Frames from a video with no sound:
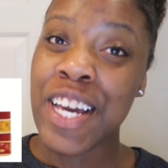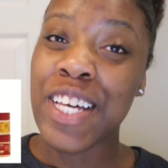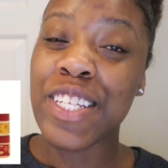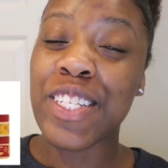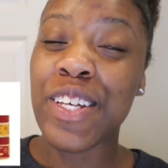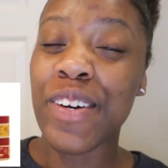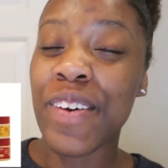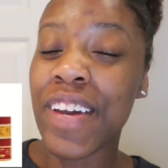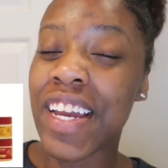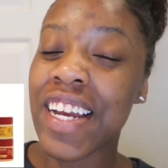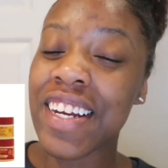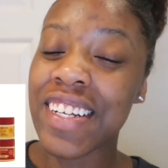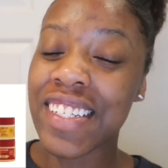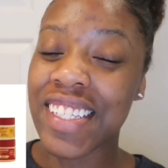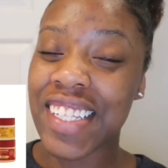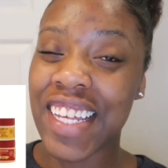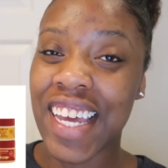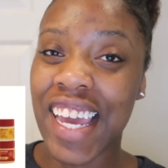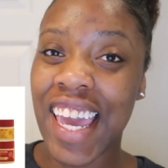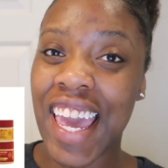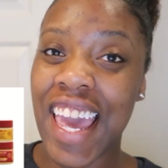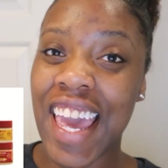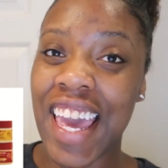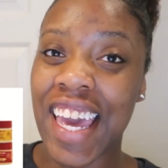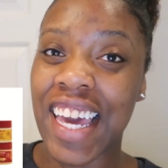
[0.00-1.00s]
So here's
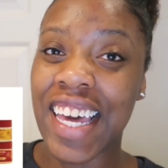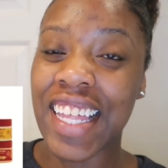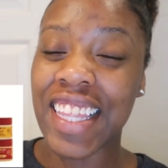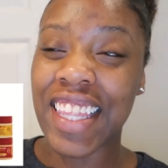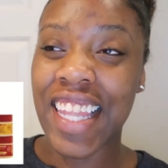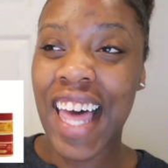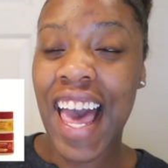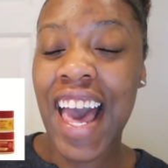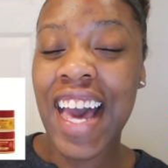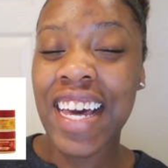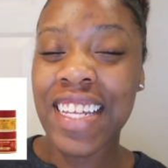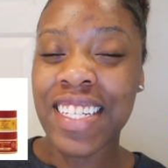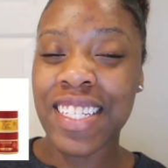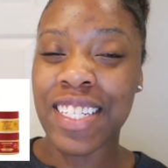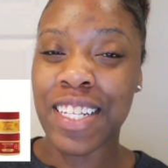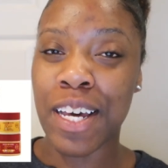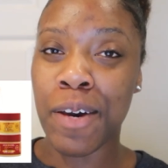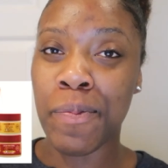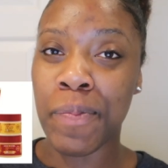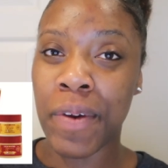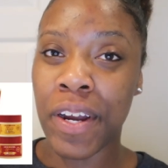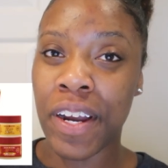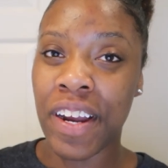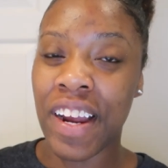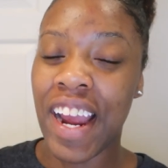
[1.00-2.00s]
the cake. Last
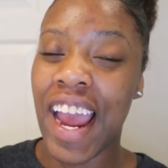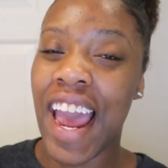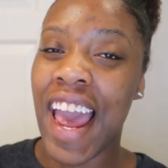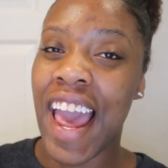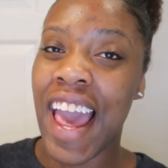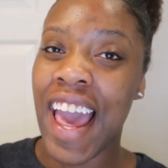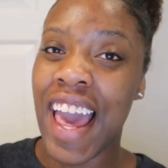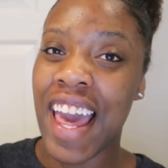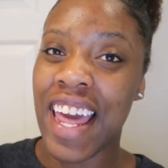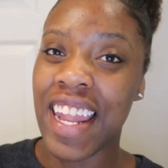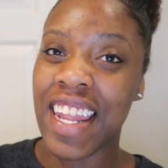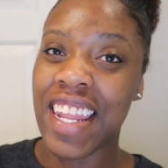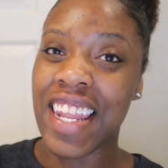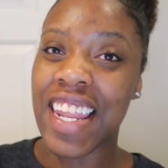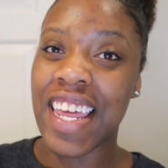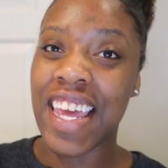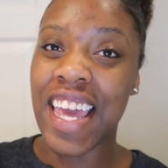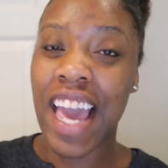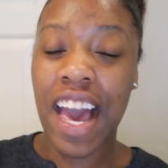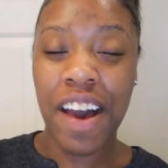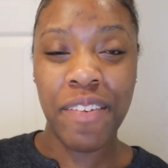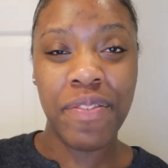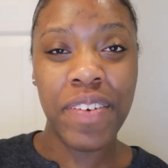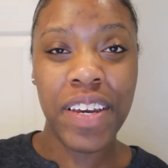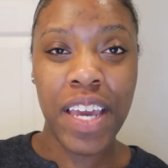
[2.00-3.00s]
summer at
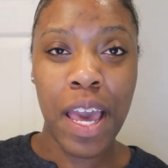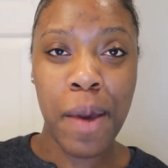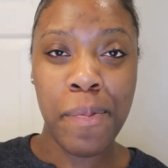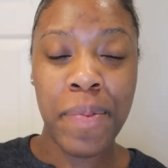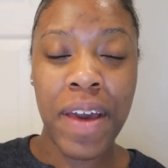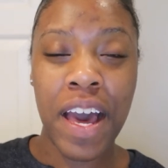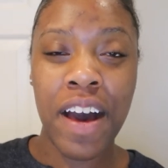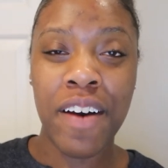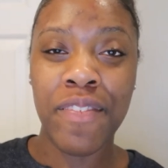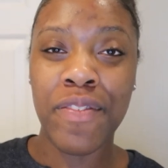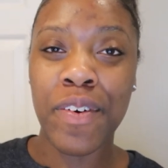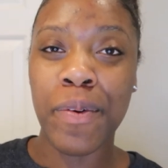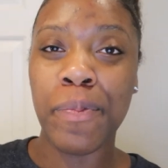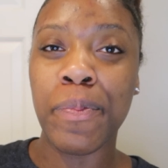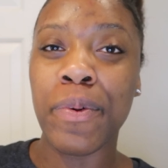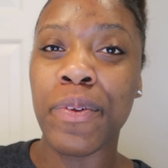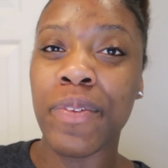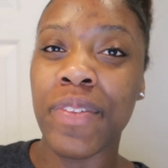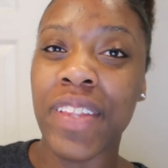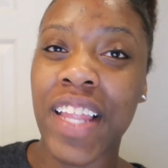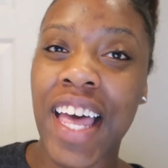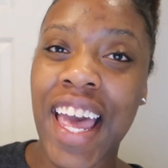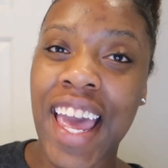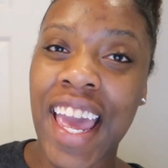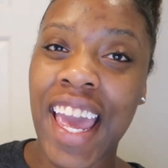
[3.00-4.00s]
the Alpha Kappa Alpha
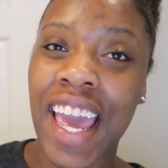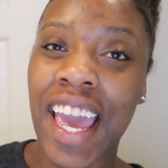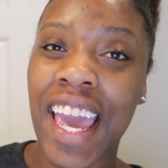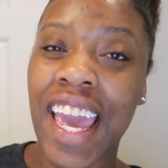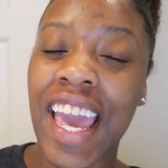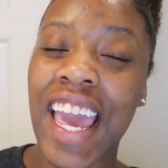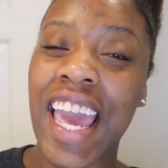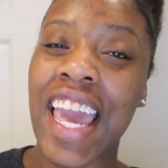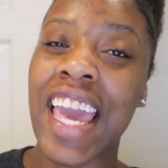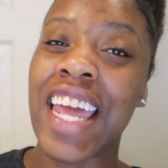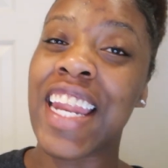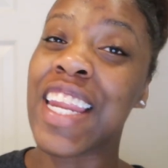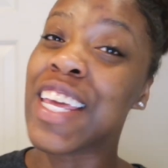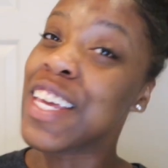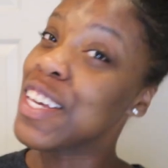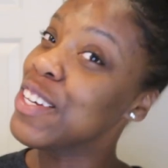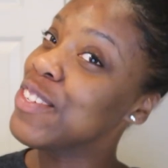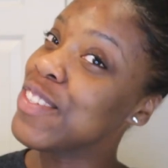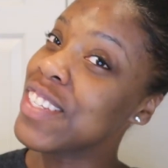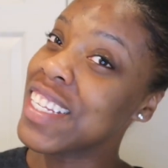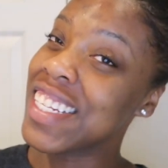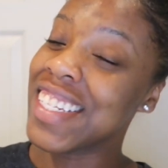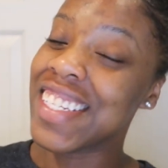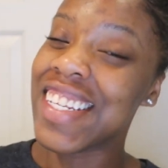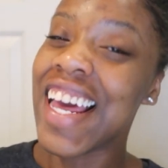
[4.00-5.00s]
Boule in
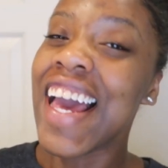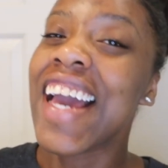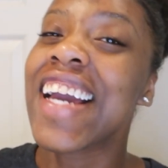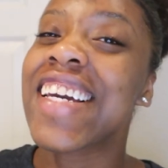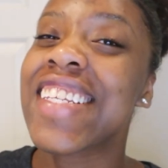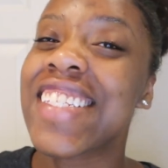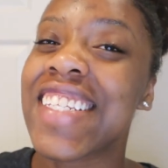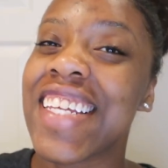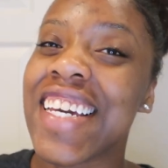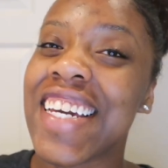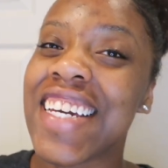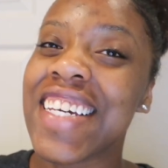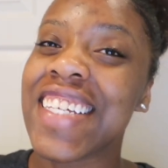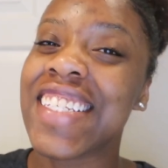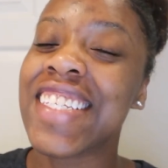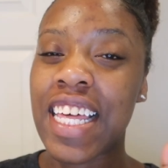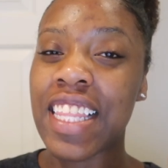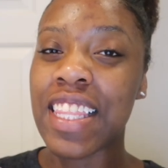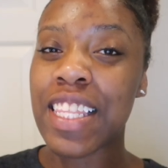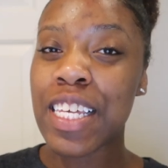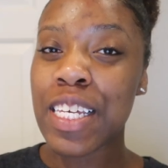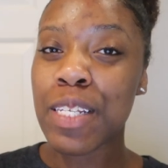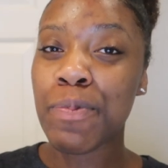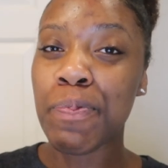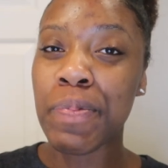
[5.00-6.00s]
Houston, Texas.
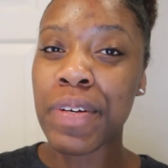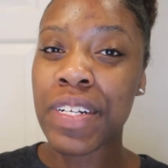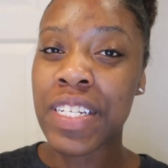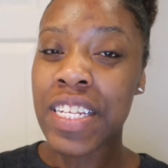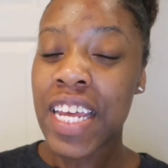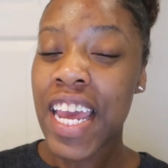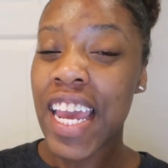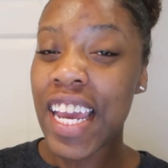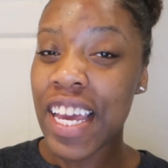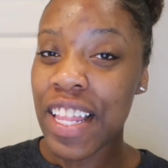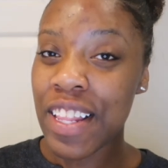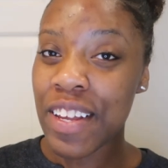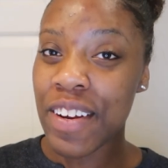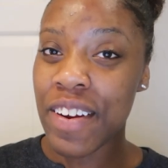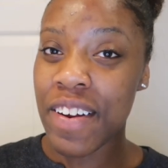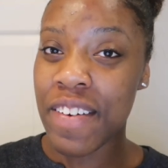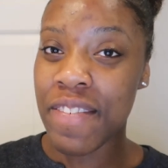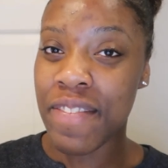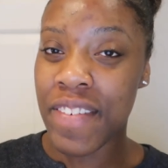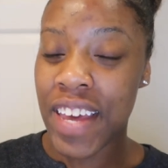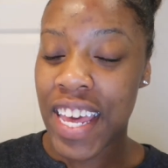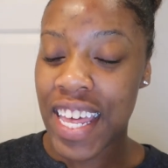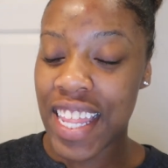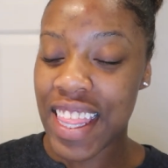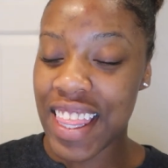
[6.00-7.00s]
At this particular
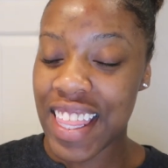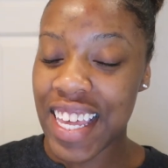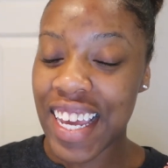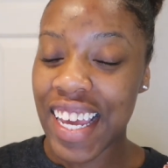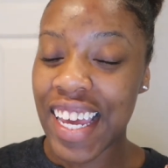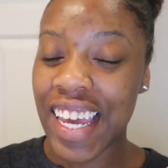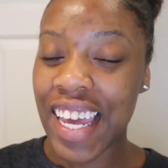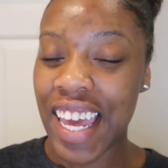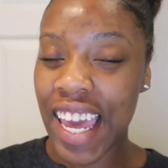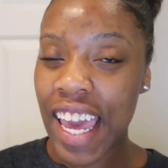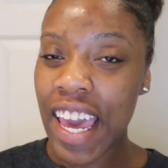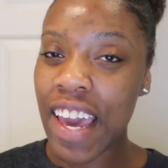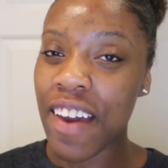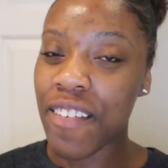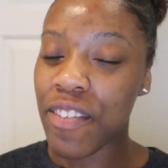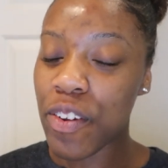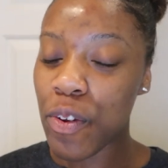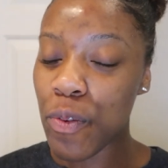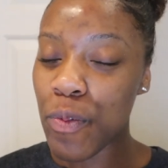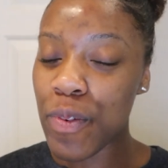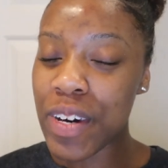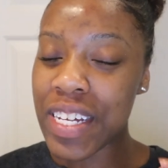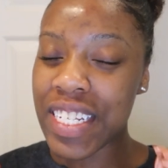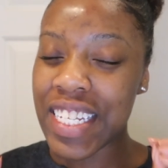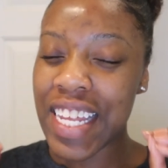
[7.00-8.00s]
event, the gift
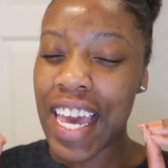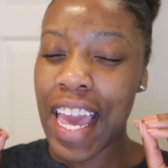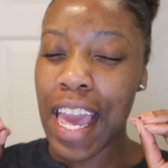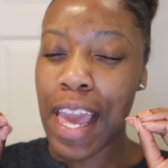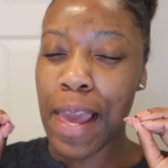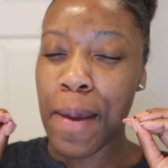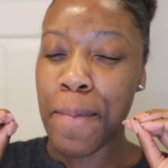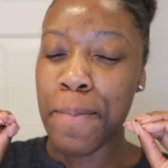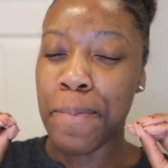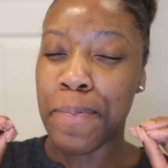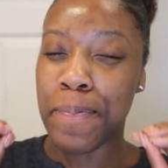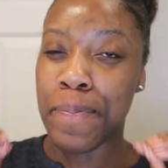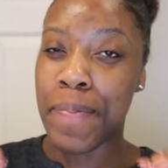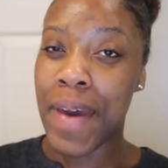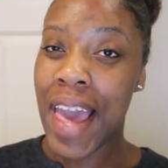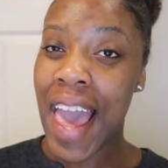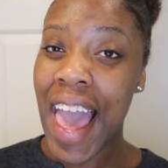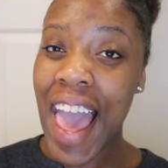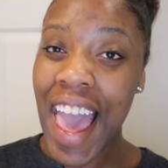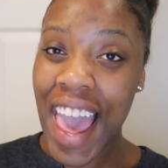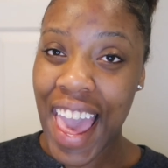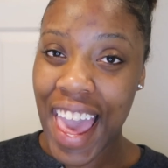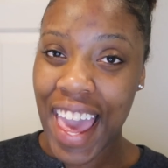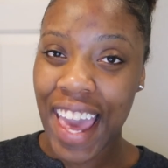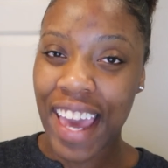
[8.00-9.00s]
was a
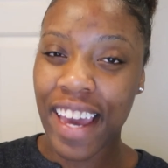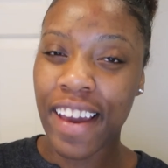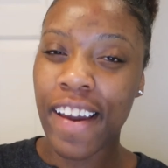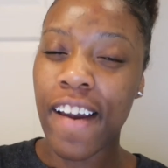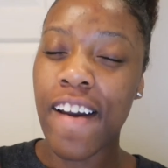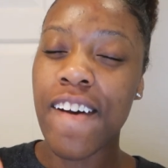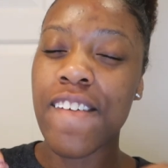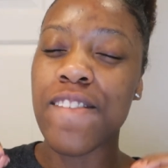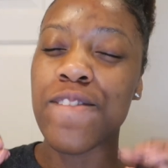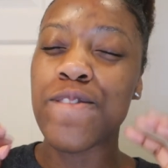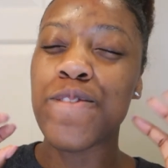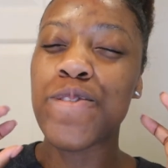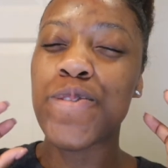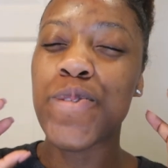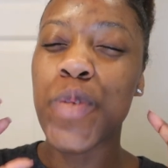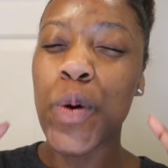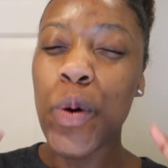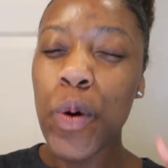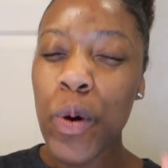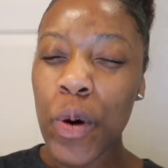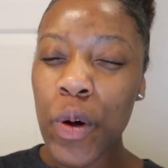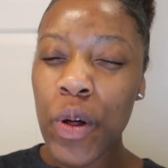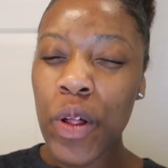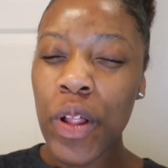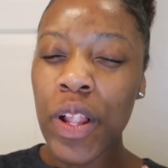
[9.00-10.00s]
bag
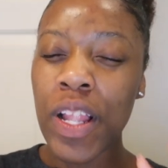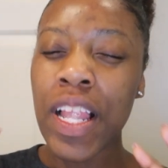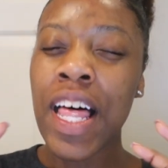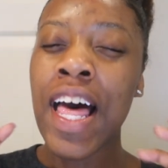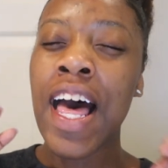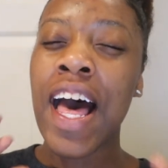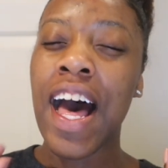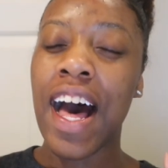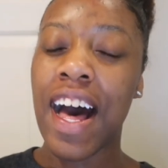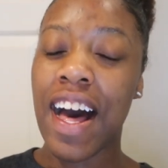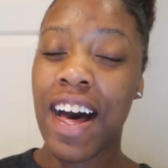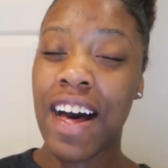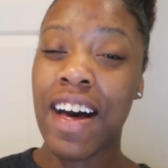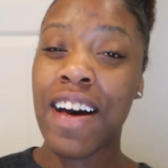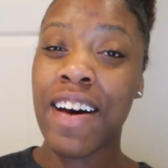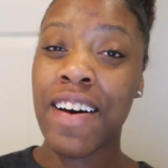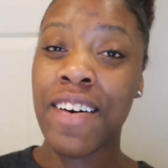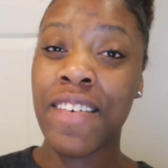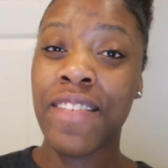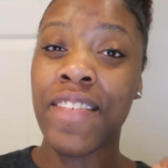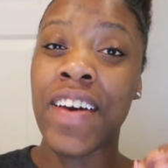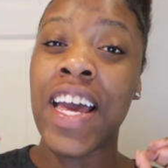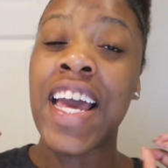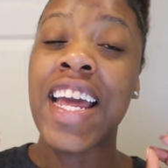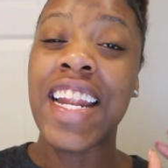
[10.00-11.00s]
full
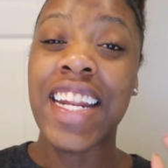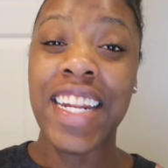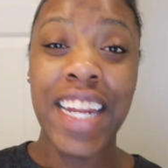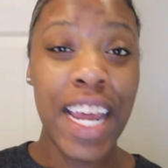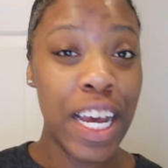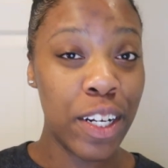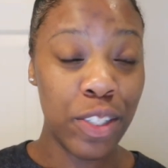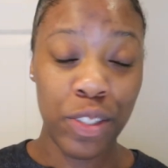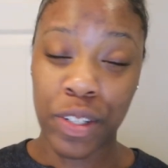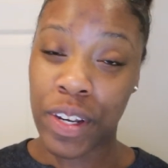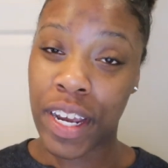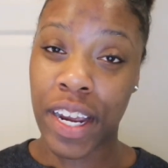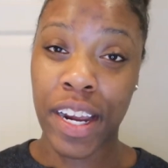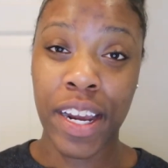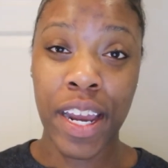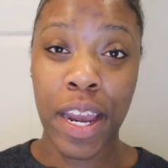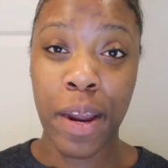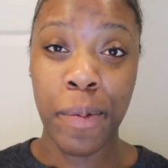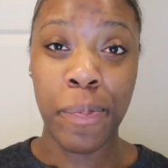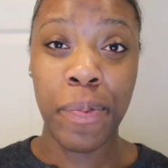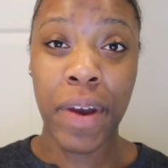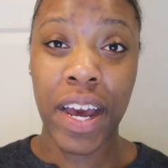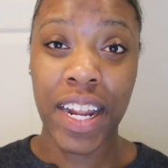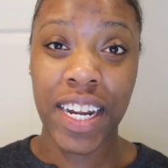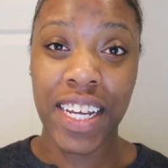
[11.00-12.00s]
of natural hair
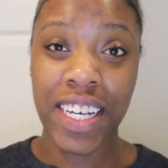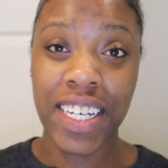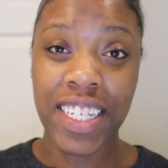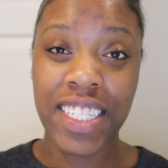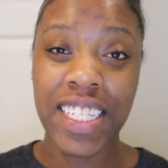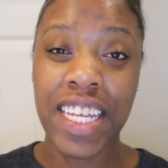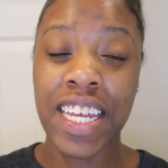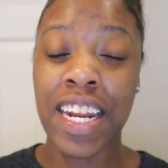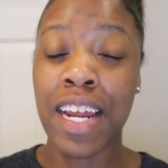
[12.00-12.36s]
care products.